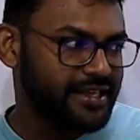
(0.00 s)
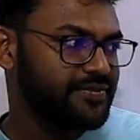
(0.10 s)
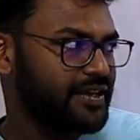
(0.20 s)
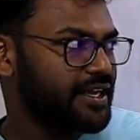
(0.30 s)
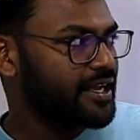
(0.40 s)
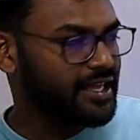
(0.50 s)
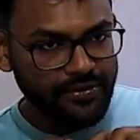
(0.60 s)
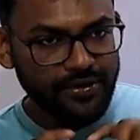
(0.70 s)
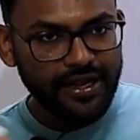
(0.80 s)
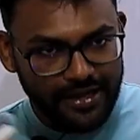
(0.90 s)
We're gonna give
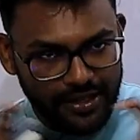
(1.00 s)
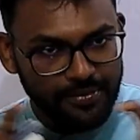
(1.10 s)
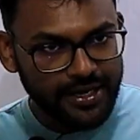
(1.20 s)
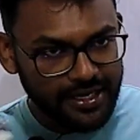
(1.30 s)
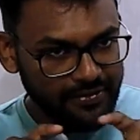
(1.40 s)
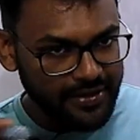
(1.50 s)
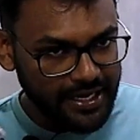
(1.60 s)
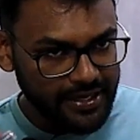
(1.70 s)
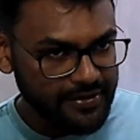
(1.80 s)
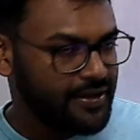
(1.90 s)
a numerical
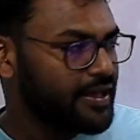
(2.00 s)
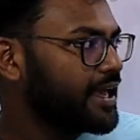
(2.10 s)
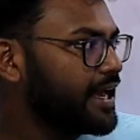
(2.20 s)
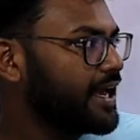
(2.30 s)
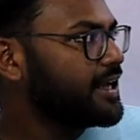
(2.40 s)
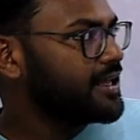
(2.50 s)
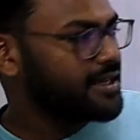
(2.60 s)
value, and